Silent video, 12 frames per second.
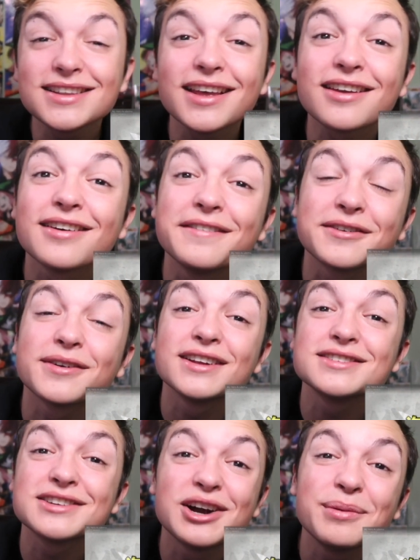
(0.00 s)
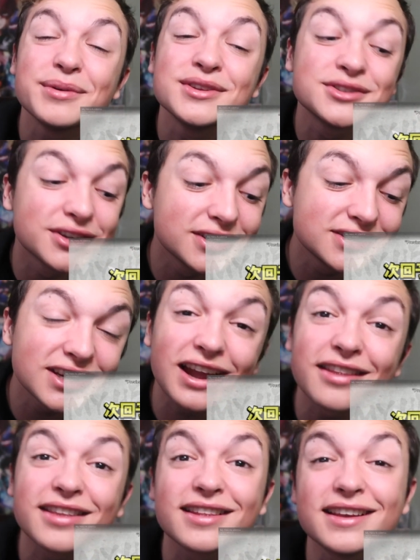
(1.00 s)
Thank you all for watching. Hope you enjoyed. Check
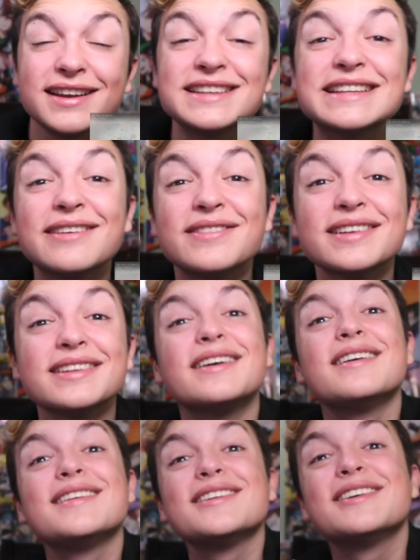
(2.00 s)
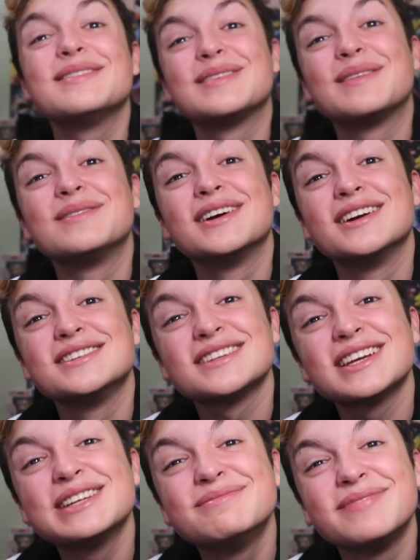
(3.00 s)
out the links down below, including my merch.
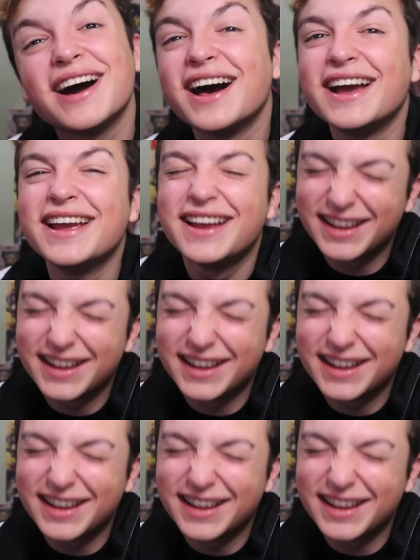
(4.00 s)
Goodbye.